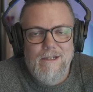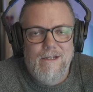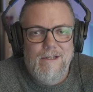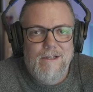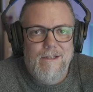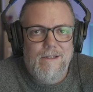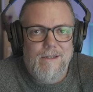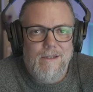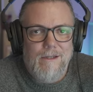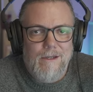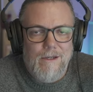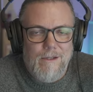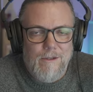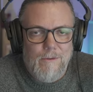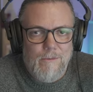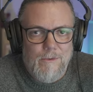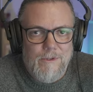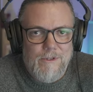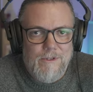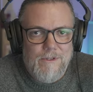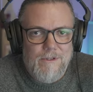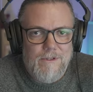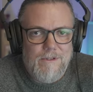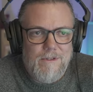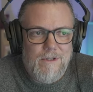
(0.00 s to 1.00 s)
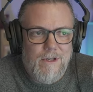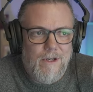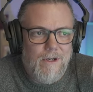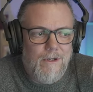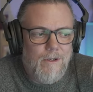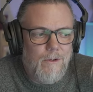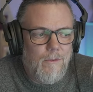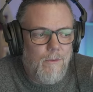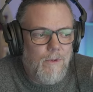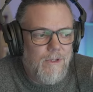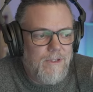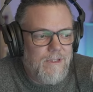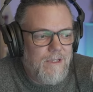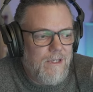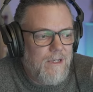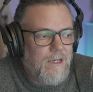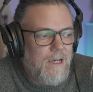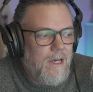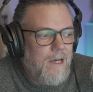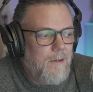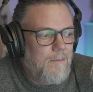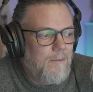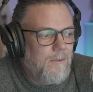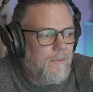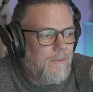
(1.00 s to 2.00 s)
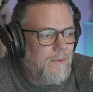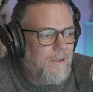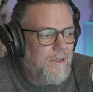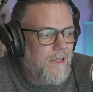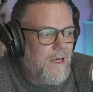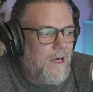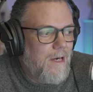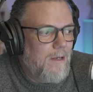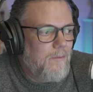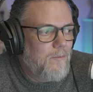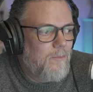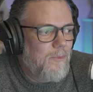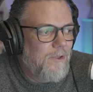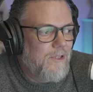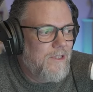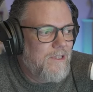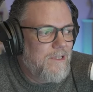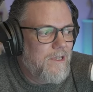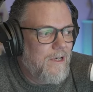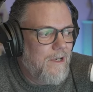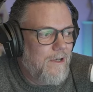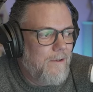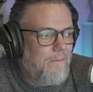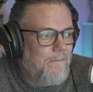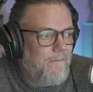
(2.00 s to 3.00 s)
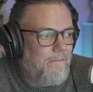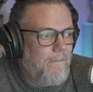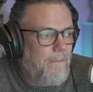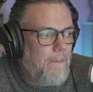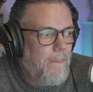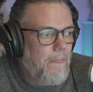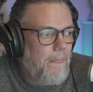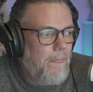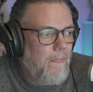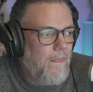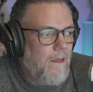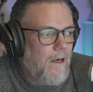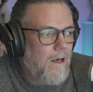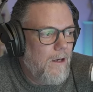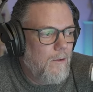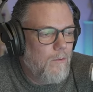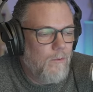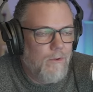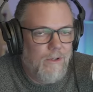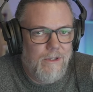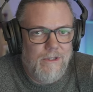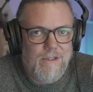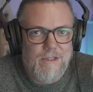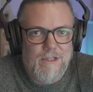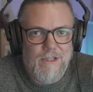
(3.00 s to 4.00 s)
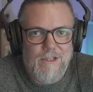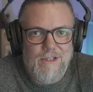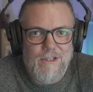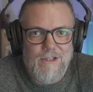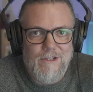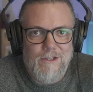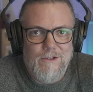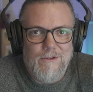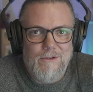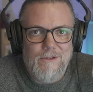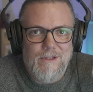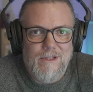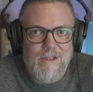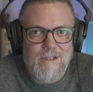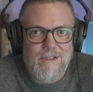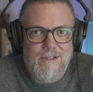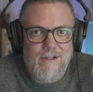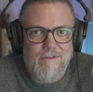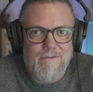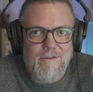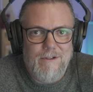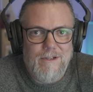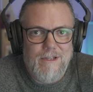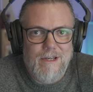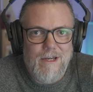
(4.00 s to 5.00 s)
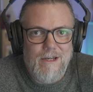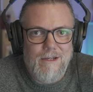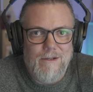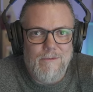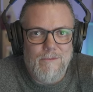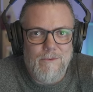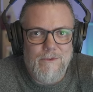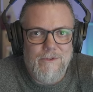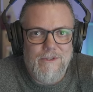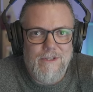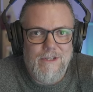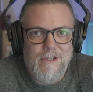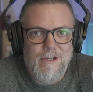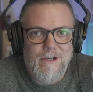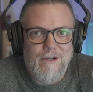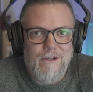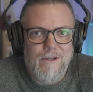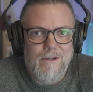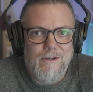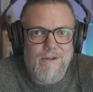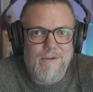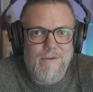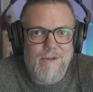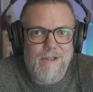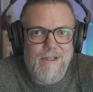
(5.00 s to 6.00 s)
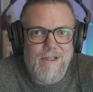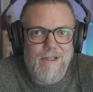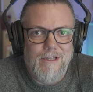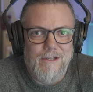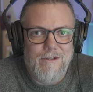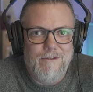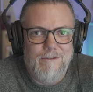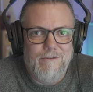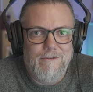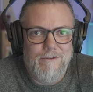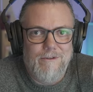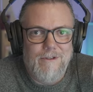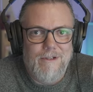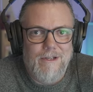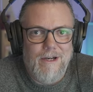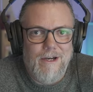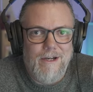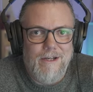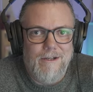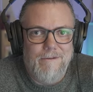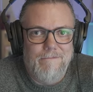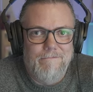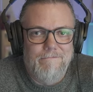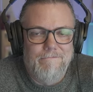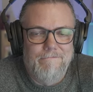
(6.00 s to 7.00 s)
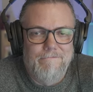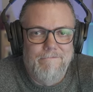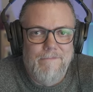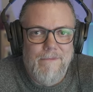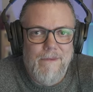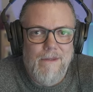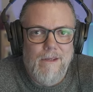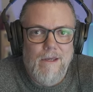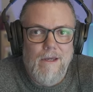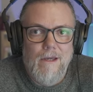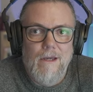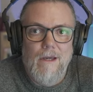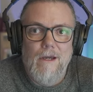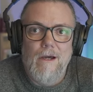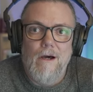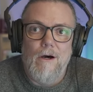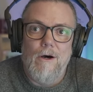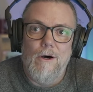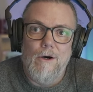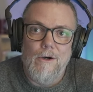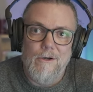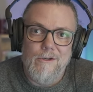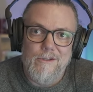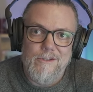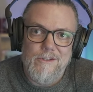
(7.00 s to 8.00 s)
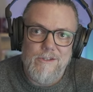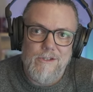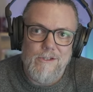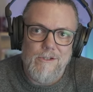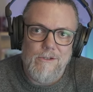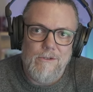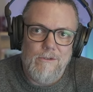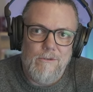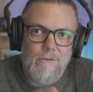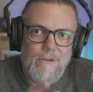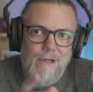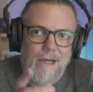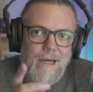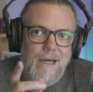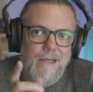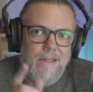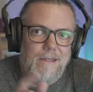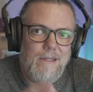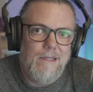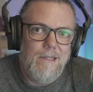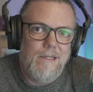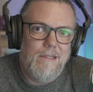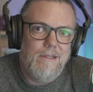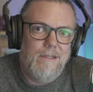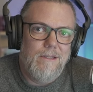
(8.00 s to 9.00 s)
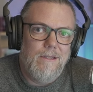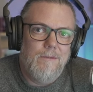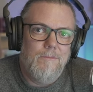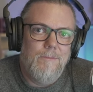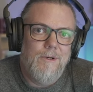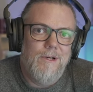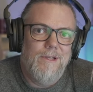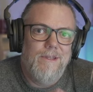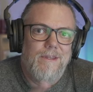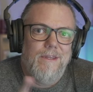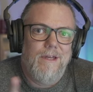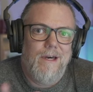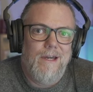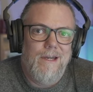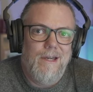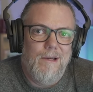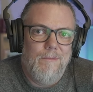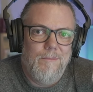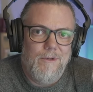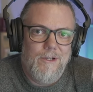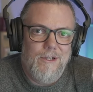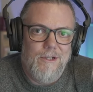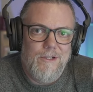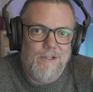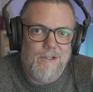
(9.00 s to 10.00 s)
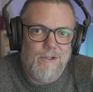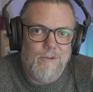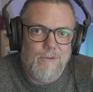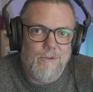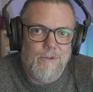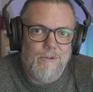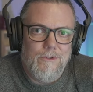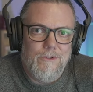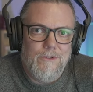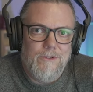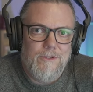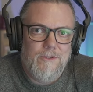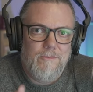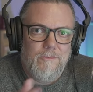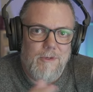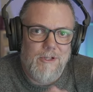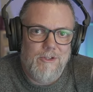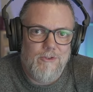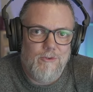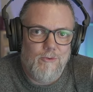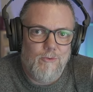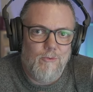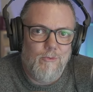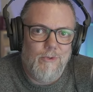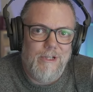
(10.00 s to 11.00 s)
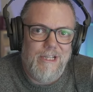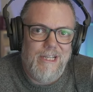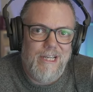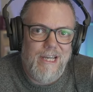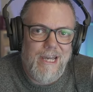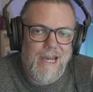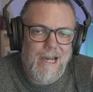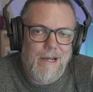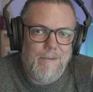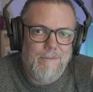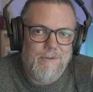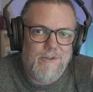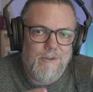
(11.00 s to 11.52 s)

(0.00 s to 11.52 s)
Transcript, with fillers: The other ones, I don't know what's going to happen with that. But um, I will continue doing these every day, and we'll see how long we can go through the diet. Also, at the end of the month, I am going to do a special recap.